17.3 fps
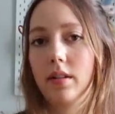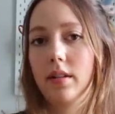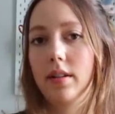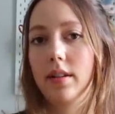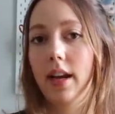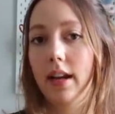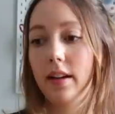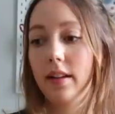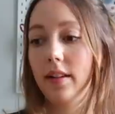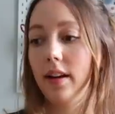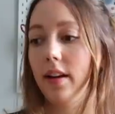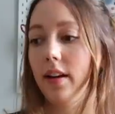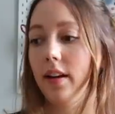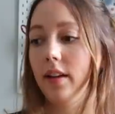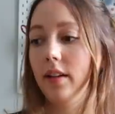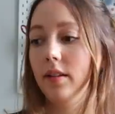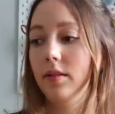
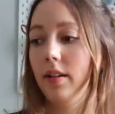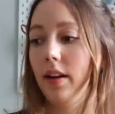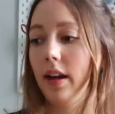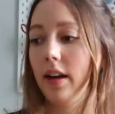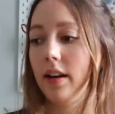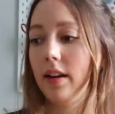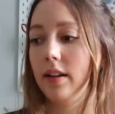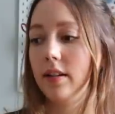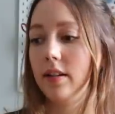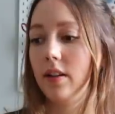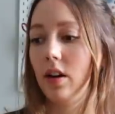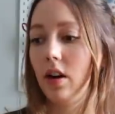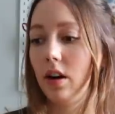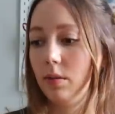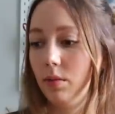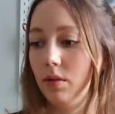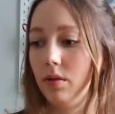neckline and
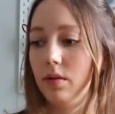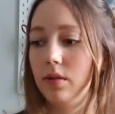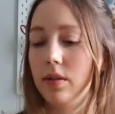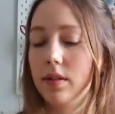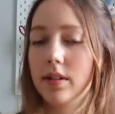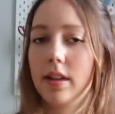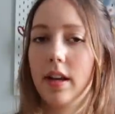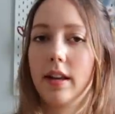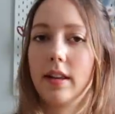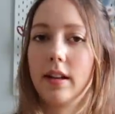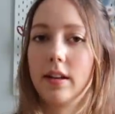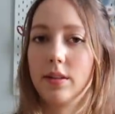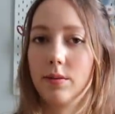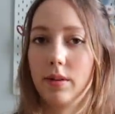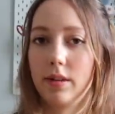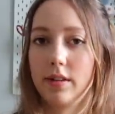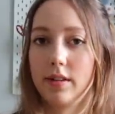armholes and then as
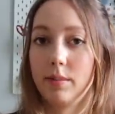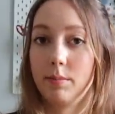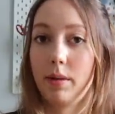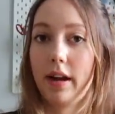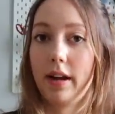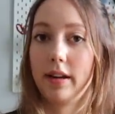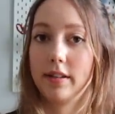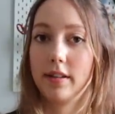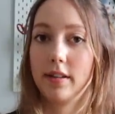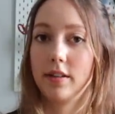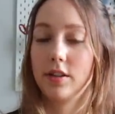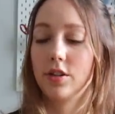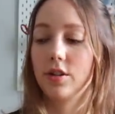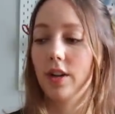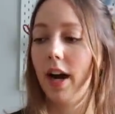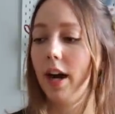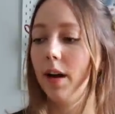well as a bias
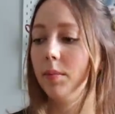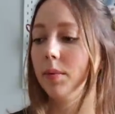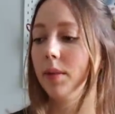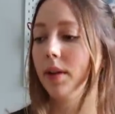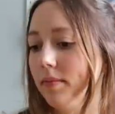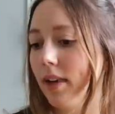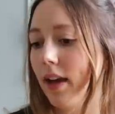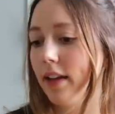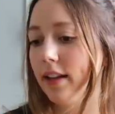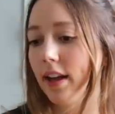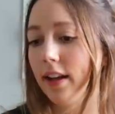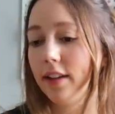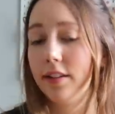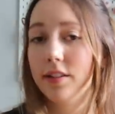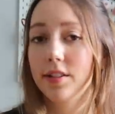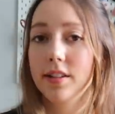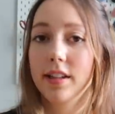strap. And yeah,
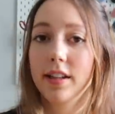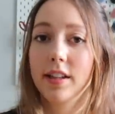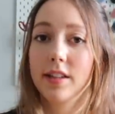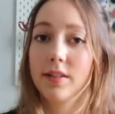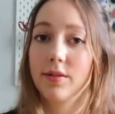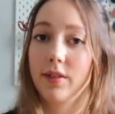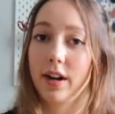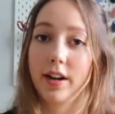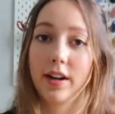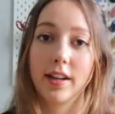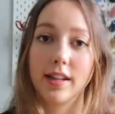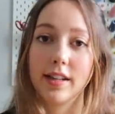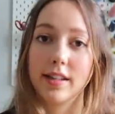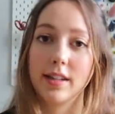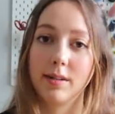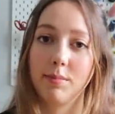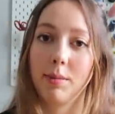it looks like it's very
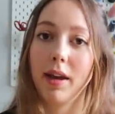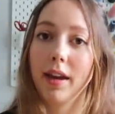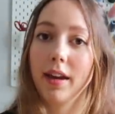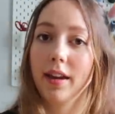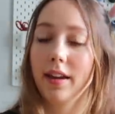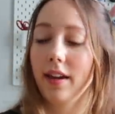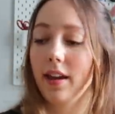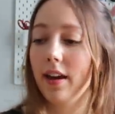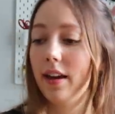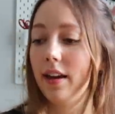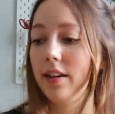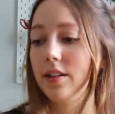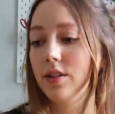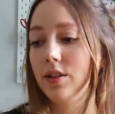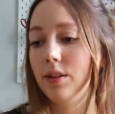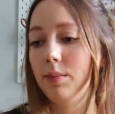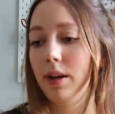easy to make and
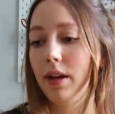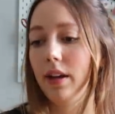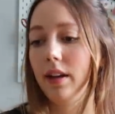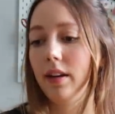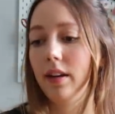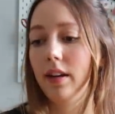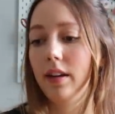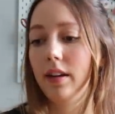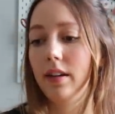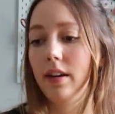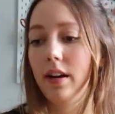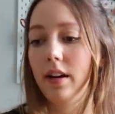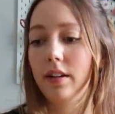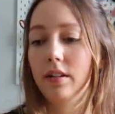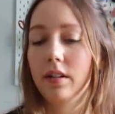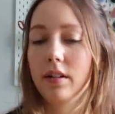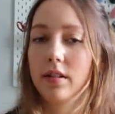you can make it in
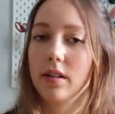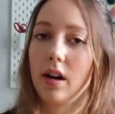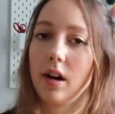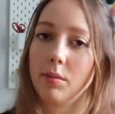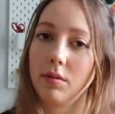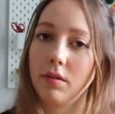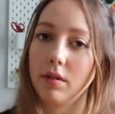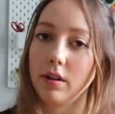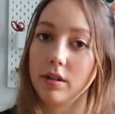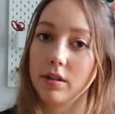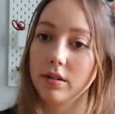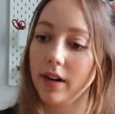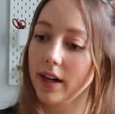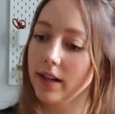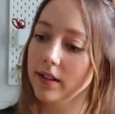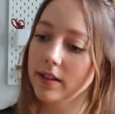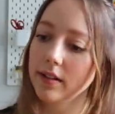either a top or
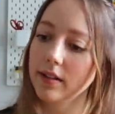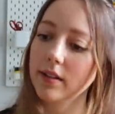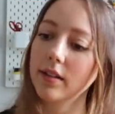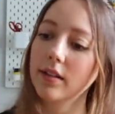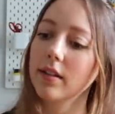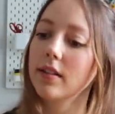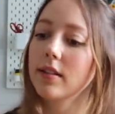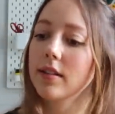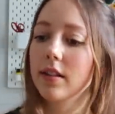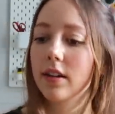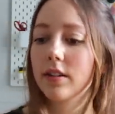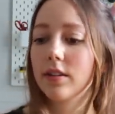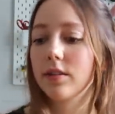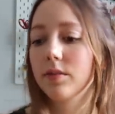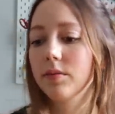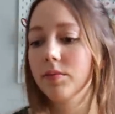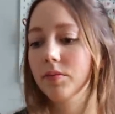dress.
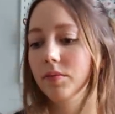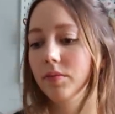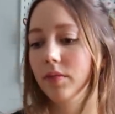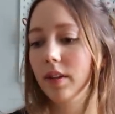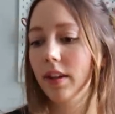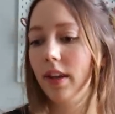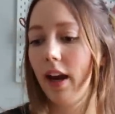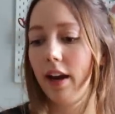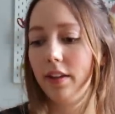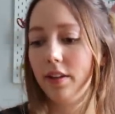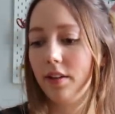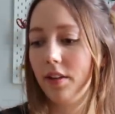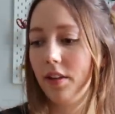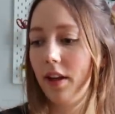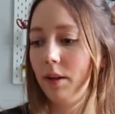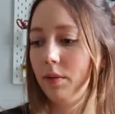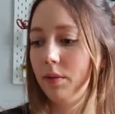So yeah, I thought
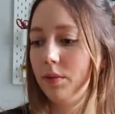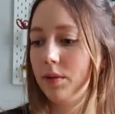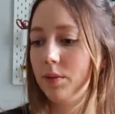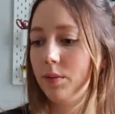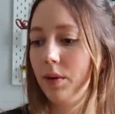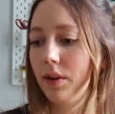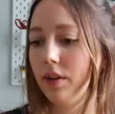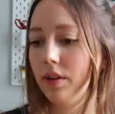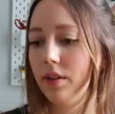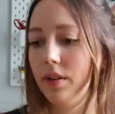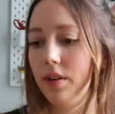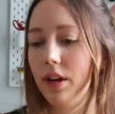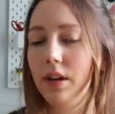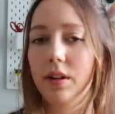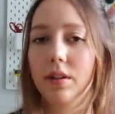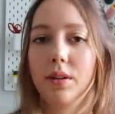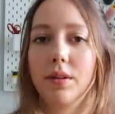that that one was worth
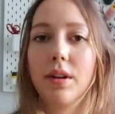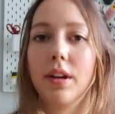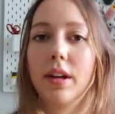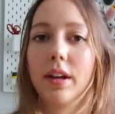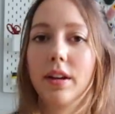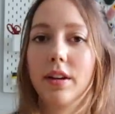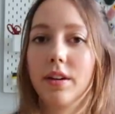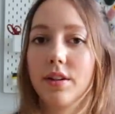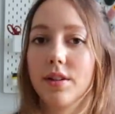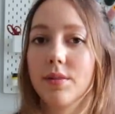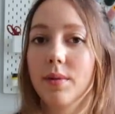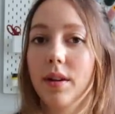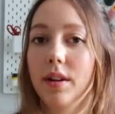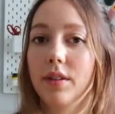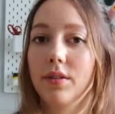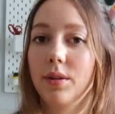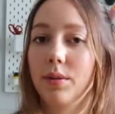including in here as
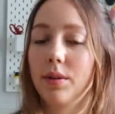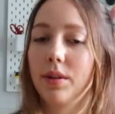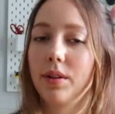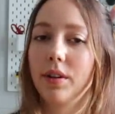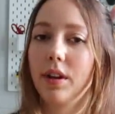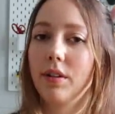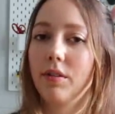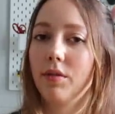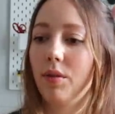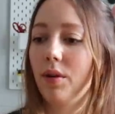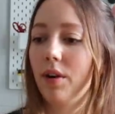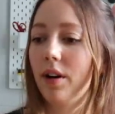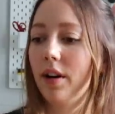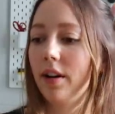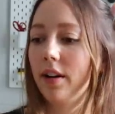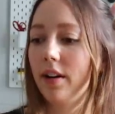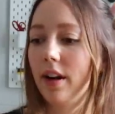well if you were looking for
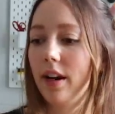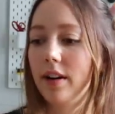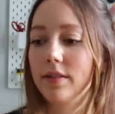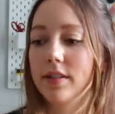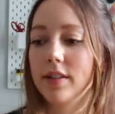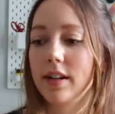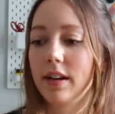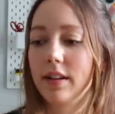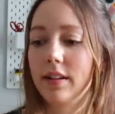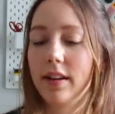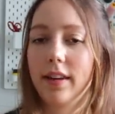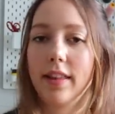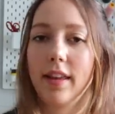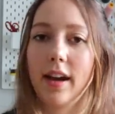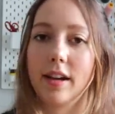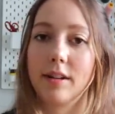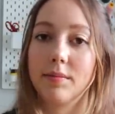a kind of style like
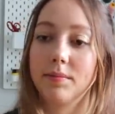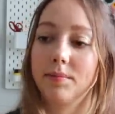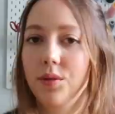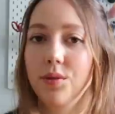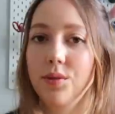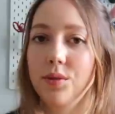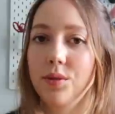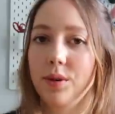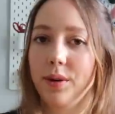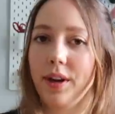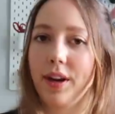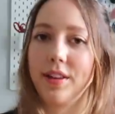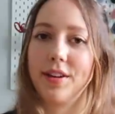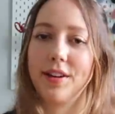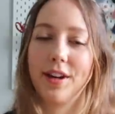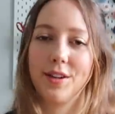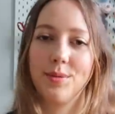that. Ooh, okay,
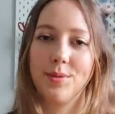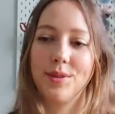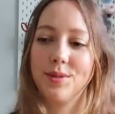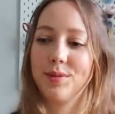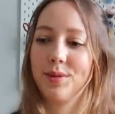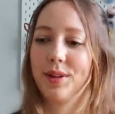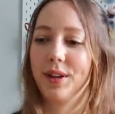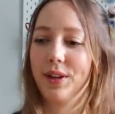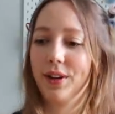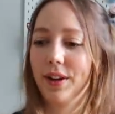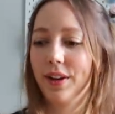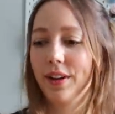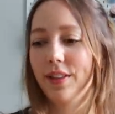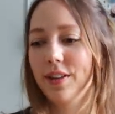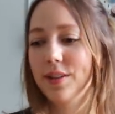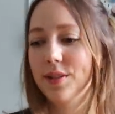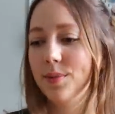the next one is really good.
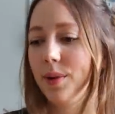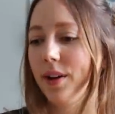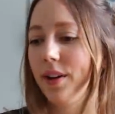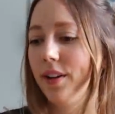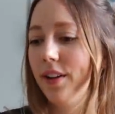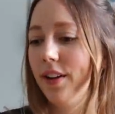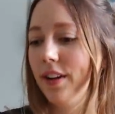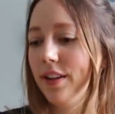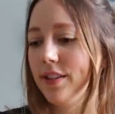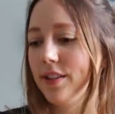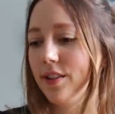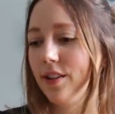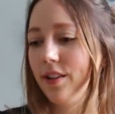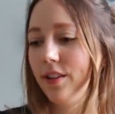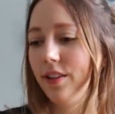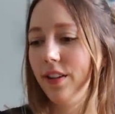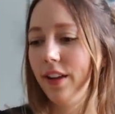This one is
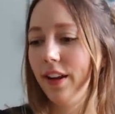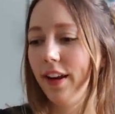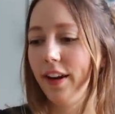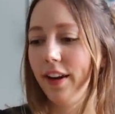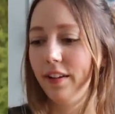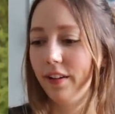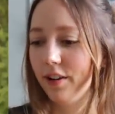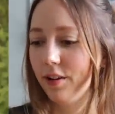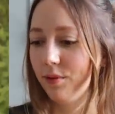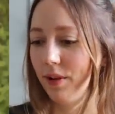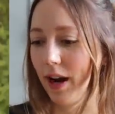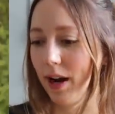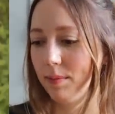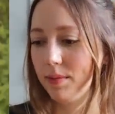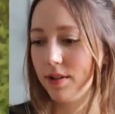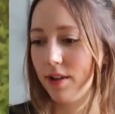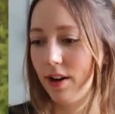called the Hera
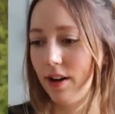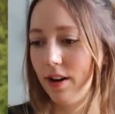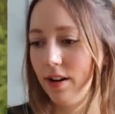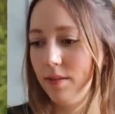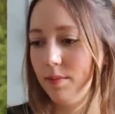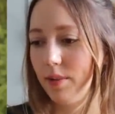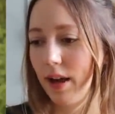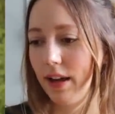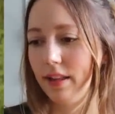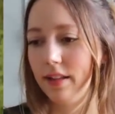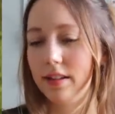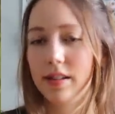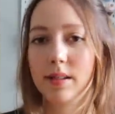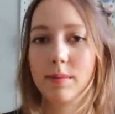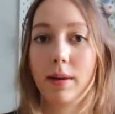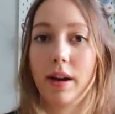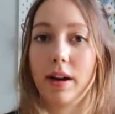Wrap Top, and this
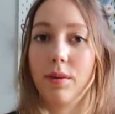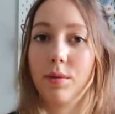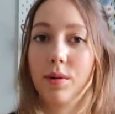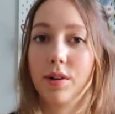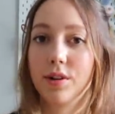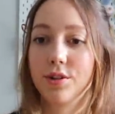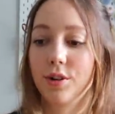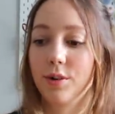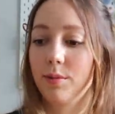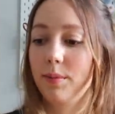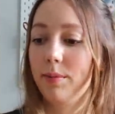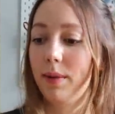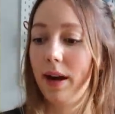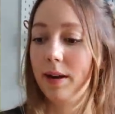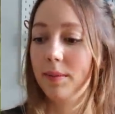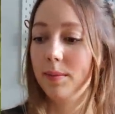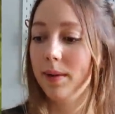is by Wardrobe
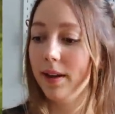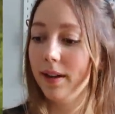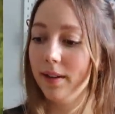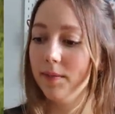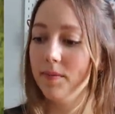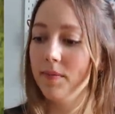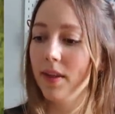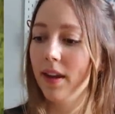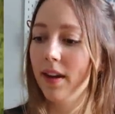by Me.